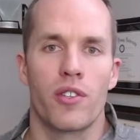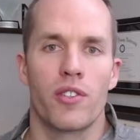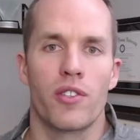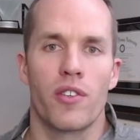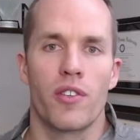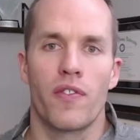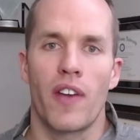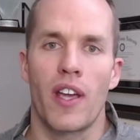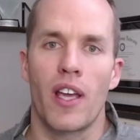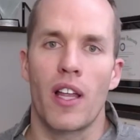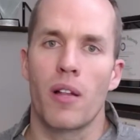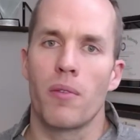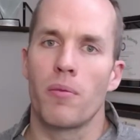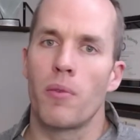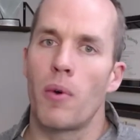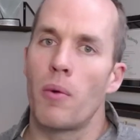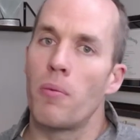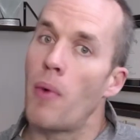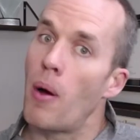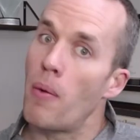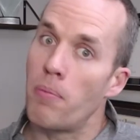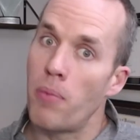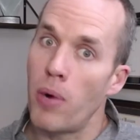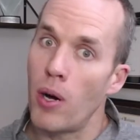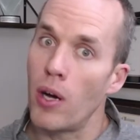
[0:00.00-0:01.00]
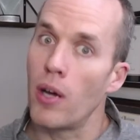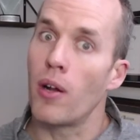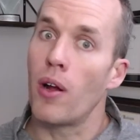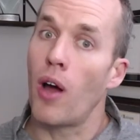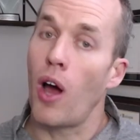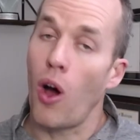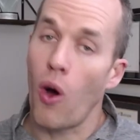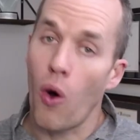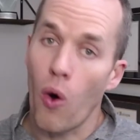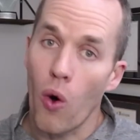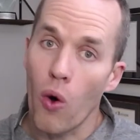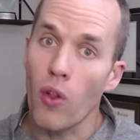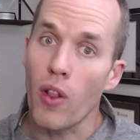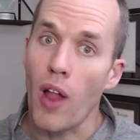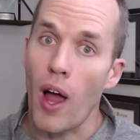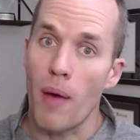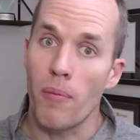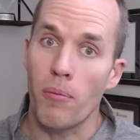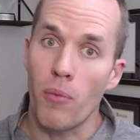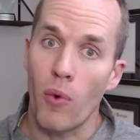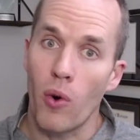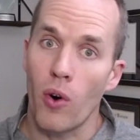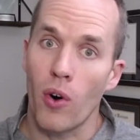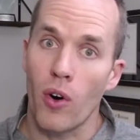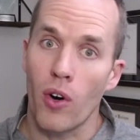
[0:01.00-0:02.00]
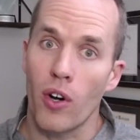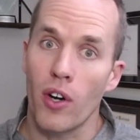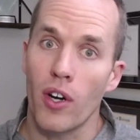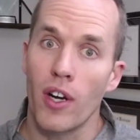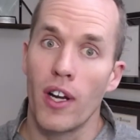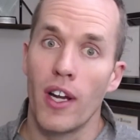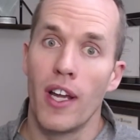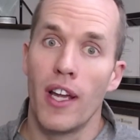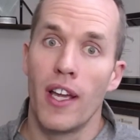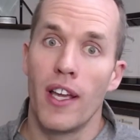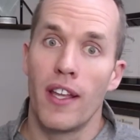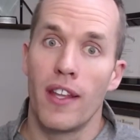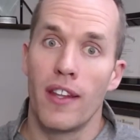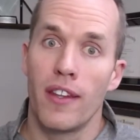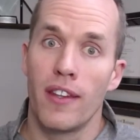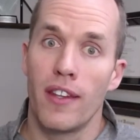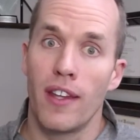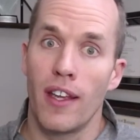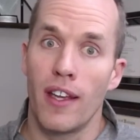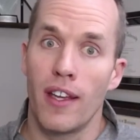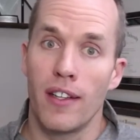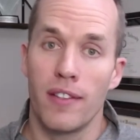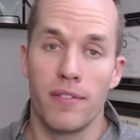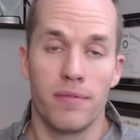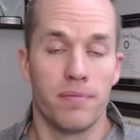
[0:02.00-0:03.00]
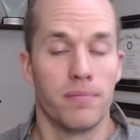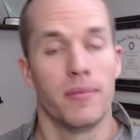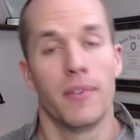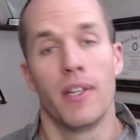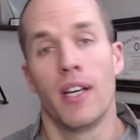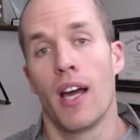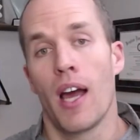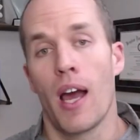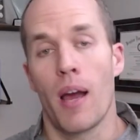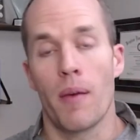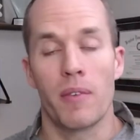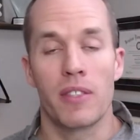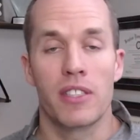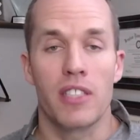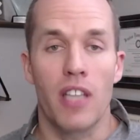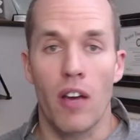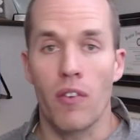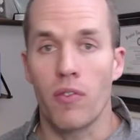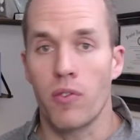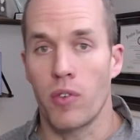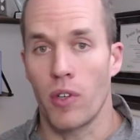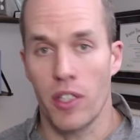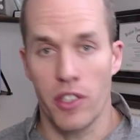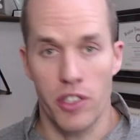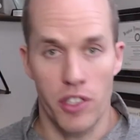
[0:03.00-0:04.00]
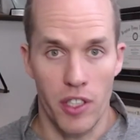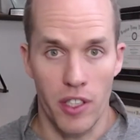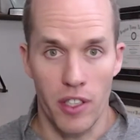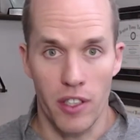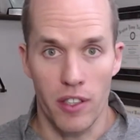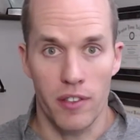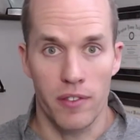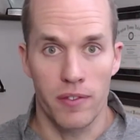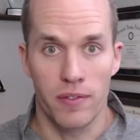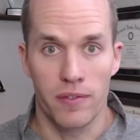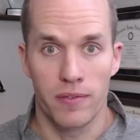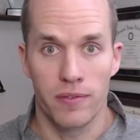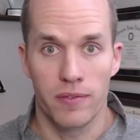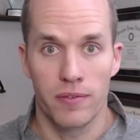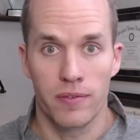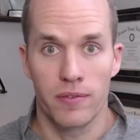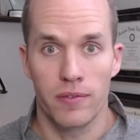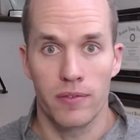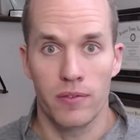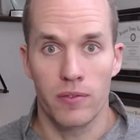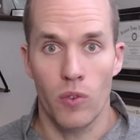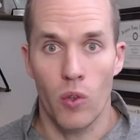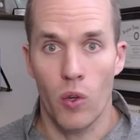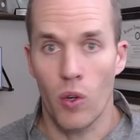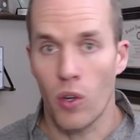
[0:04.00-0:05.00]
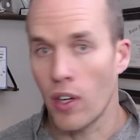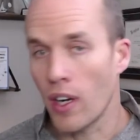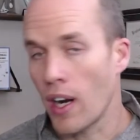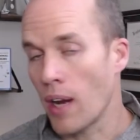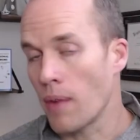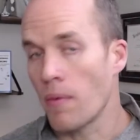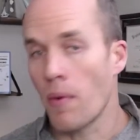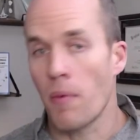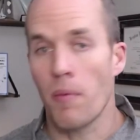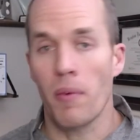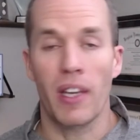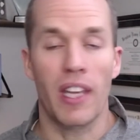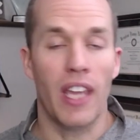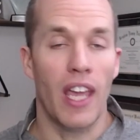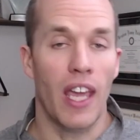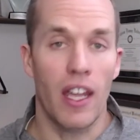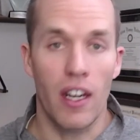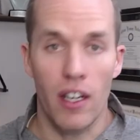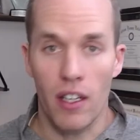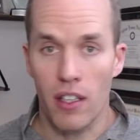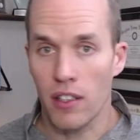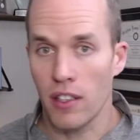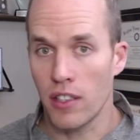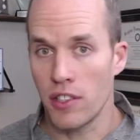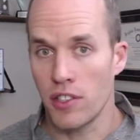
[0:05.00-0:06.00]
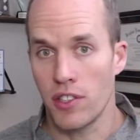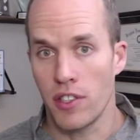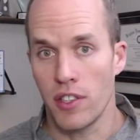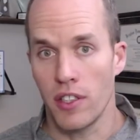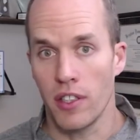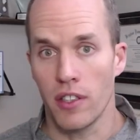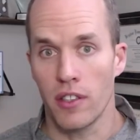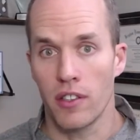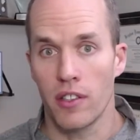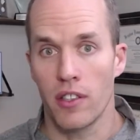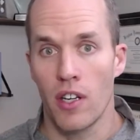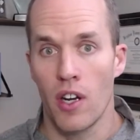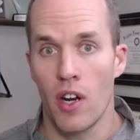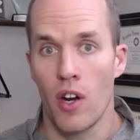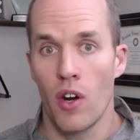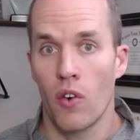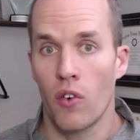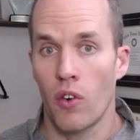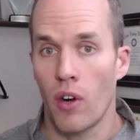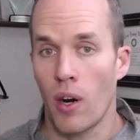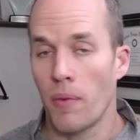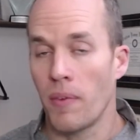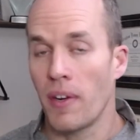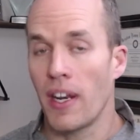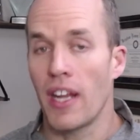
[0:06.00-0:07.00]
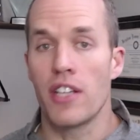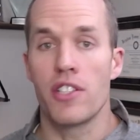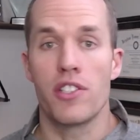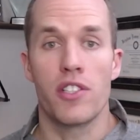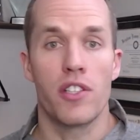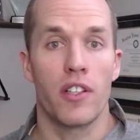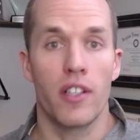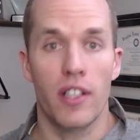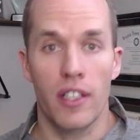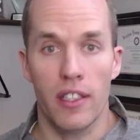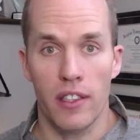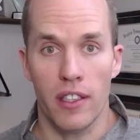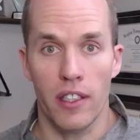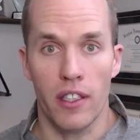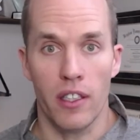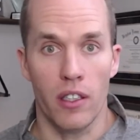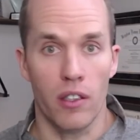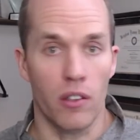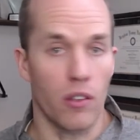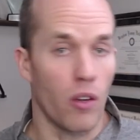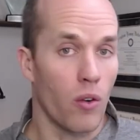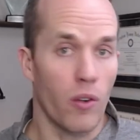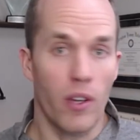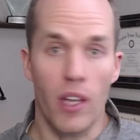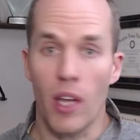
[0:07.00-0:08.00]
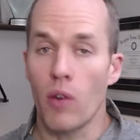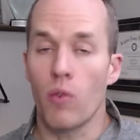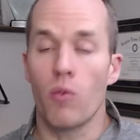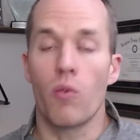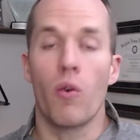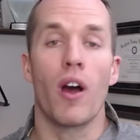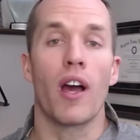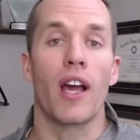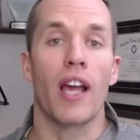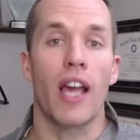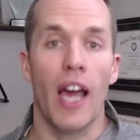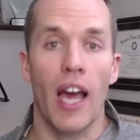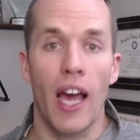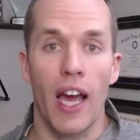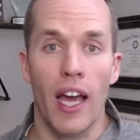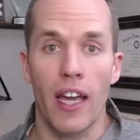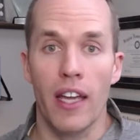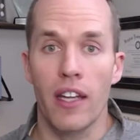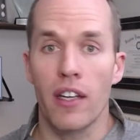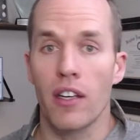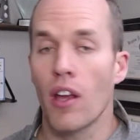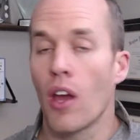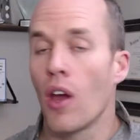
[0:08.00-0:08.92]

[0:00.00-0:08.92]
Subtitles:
available, but put a whole lot more than I'm a software engineer, or I'm a mechanical engineer, or I'm an engineering leader. Okay, what kind,